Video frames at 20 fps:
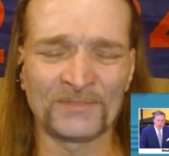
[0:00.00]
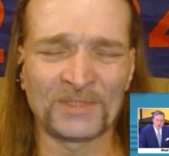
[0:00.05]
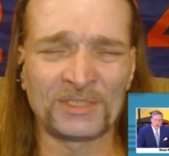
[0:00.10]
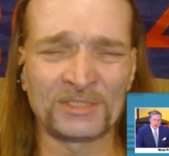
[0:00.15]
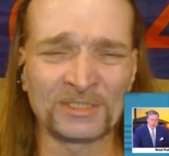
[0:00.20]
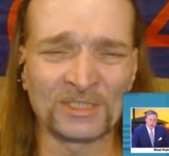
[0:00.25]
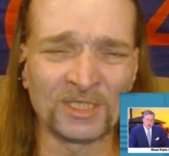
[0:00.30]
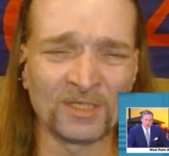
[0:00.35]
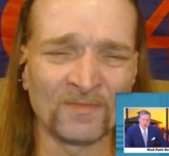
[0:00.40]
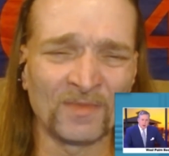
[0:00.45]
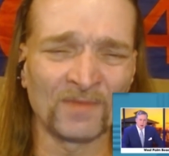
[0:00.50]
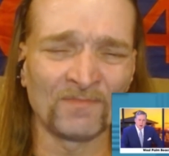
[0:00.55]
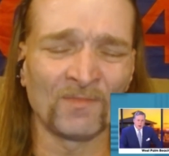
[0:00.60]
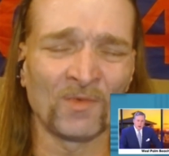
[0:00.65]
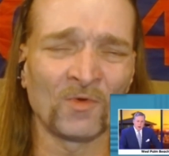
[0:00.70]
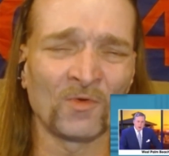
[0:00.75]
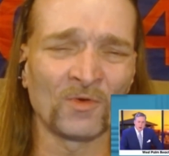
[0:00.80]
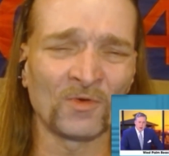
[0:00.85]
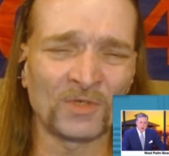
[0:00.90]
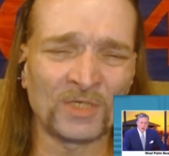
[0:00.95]
This is a little bit
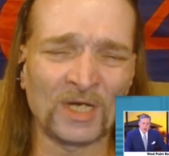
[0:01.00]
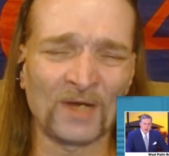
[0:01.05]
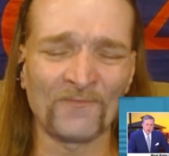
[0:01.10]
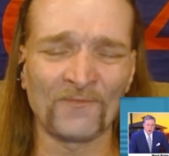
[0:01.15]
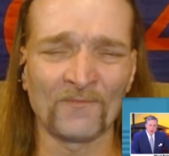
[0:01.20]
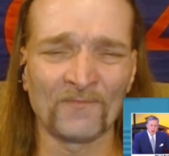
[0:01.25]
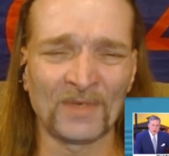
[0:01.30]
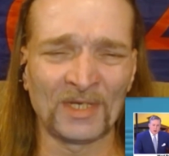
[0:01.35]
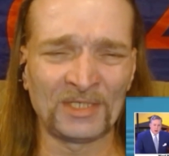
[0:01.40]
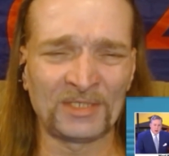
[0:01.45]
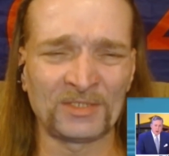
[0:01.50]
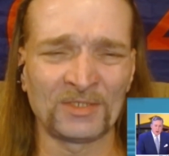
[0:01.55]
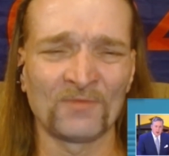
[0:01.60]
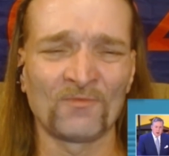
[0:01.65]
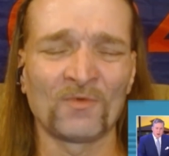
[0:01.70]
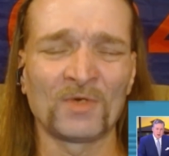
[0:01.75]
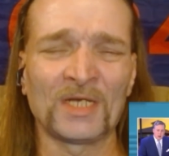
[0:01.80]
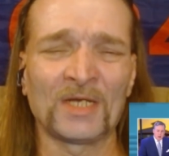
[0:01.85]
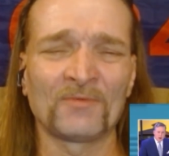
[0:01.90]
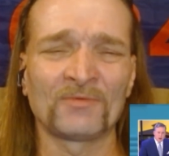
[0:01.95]
more confirmation
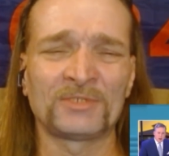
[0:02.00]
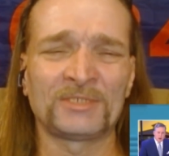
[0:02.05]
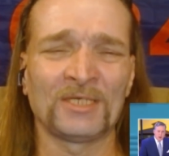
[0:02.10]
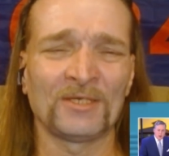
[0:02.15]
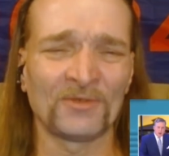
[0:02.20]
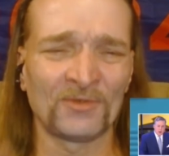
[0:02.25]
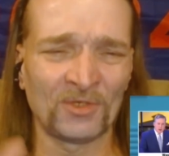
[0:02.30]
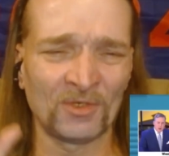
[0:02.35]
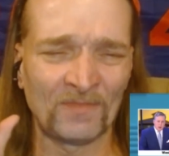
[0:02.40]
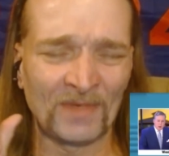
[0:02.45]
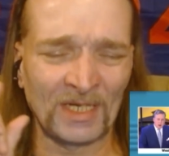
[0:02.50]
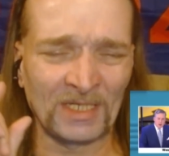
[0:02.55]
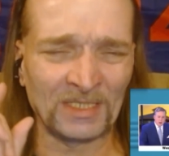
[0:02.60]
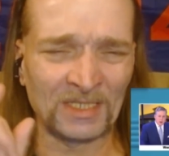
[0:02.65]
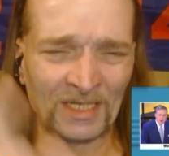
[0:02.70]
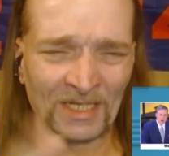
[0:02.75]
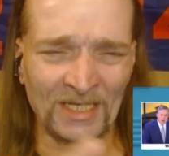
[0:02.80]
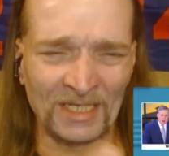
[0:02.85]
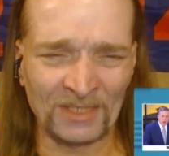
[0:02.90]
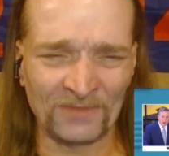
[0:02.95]
of what I was telling you about in
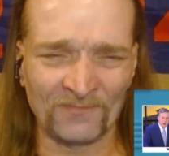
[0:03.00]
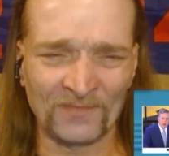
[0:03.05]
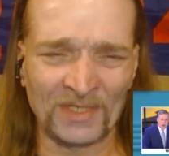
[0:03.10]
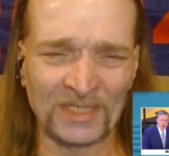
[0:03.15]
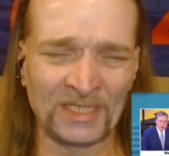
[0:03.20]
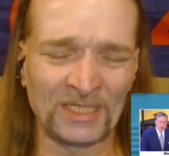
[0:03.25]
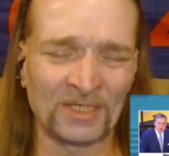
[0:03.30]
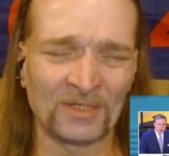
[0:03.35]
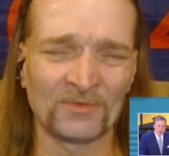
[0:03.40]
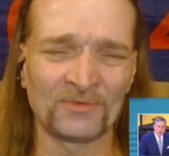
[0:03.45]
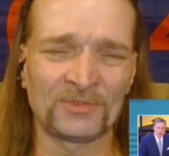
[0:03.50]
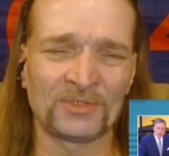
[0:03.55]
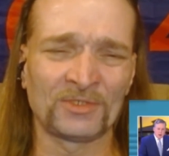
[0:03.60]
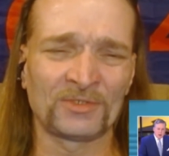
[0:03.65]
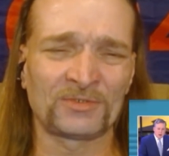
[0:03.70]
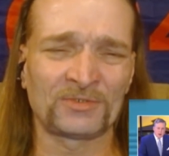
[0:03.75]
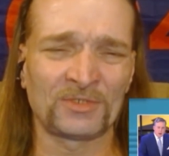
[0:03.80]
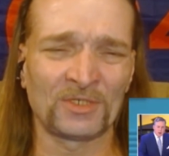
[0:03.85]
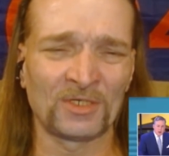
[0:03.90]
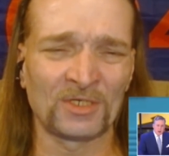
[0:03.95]
the last video,
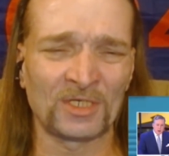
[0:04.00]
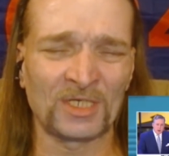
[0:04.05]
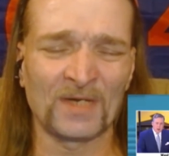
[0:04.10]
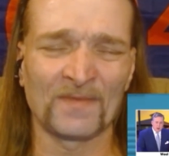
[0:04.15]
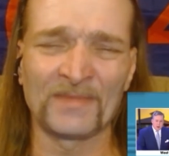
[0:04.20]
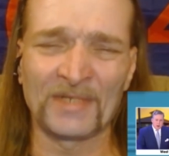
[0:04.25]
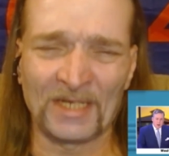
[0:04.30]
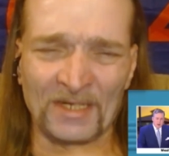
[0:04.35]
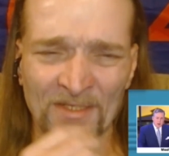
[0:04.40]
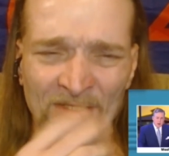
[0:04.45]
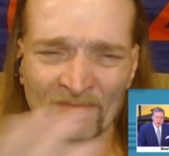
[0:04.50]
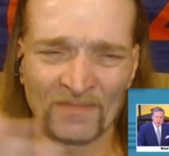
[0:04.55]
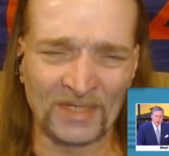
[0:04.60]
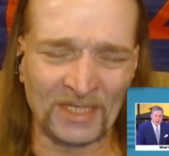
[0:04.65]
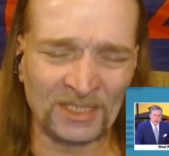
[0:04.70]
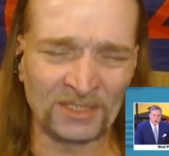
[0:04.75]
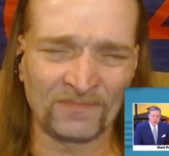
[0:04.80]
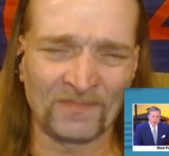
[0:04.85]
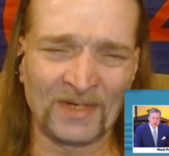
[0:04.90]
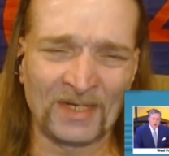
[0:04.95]
just coming out of the
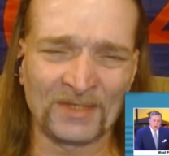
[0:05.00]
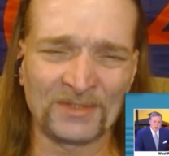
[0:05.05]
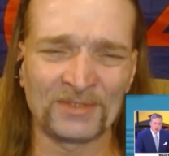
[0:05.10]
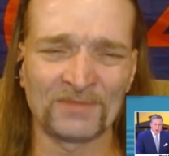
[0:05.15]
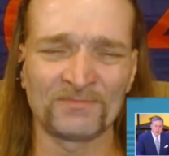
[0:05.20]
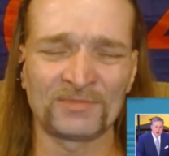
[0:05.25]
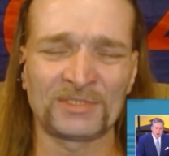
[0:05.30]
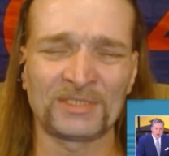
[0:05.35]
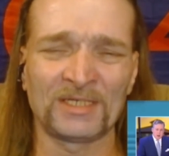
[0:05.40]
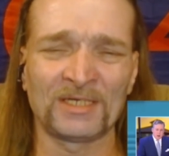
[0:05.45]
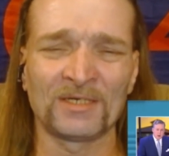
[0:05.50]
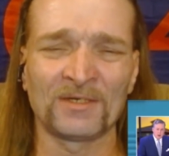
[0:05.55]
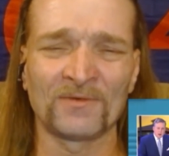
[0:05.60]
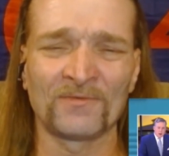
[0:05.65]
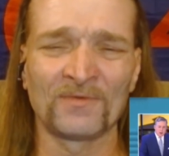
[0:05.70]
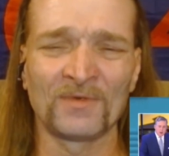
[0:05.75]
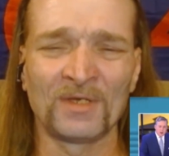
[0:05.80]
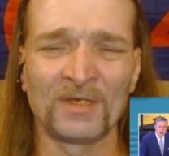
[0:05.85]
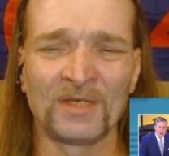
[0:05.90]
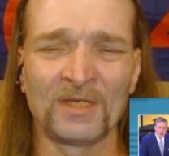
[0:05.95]
man's mouth
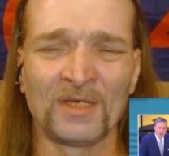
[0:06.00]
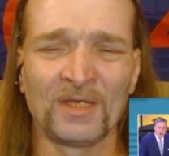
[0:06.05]
himself,